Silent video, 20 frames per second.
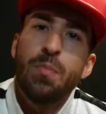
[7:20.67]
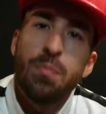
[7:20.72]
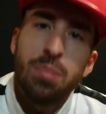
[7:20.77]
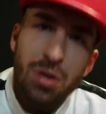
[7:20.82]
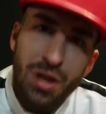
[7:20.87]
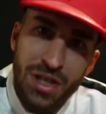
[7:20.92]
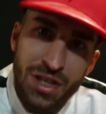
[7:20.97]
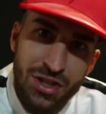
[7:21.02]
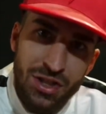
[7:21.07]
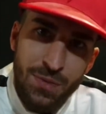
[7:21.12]

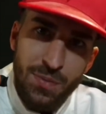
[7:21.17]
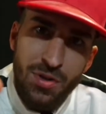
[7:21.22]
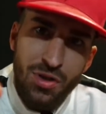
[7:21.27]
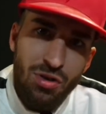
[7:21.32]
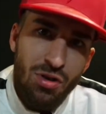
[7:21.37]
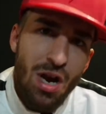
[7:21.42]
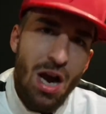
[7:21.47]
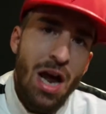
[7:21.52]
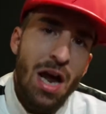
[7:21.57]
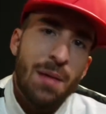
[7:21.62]
please
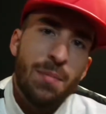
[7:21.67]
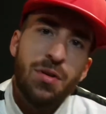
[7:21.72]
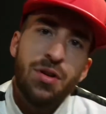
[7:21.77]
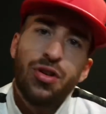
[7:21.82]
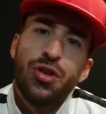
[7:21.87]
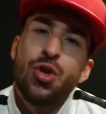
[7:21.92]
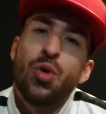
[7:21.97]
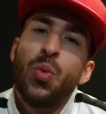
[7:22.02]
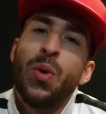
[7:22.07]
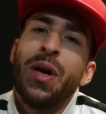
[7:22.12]
subscribe.
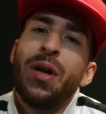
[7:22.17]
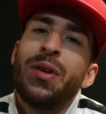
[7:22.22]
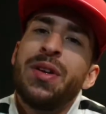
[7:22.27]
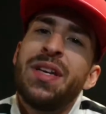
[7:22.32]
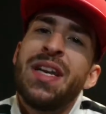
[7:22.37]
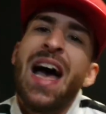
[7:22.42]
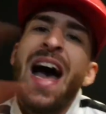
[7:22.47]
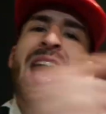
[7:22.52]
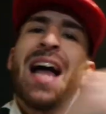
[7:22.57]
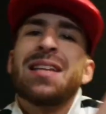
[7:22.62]
You will
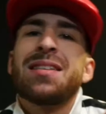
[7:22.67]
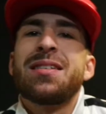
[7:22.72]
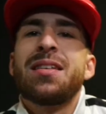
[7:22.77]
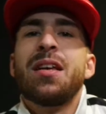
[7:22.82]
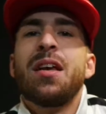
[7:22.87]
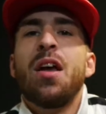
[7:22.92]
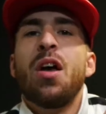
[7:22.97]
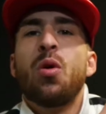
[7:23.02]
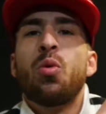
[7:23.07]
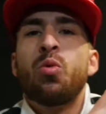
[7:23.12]
not
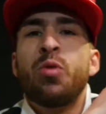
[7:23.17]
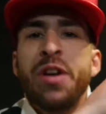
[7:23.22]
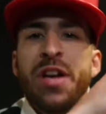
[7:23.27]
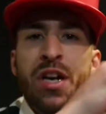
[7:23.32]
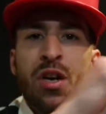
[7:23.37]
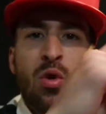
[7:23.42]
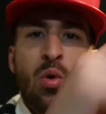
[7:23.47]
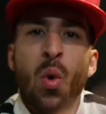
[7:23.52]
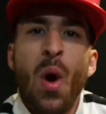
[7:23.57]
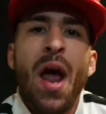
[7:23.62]

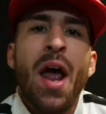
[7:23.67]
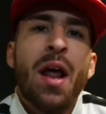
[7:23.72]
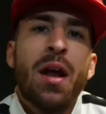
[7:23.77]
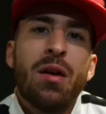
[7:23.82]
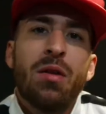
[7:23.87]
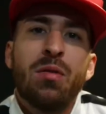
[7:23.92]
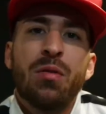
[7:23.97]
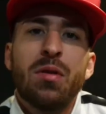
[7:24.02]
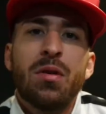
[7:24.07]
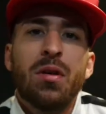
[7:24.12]
regret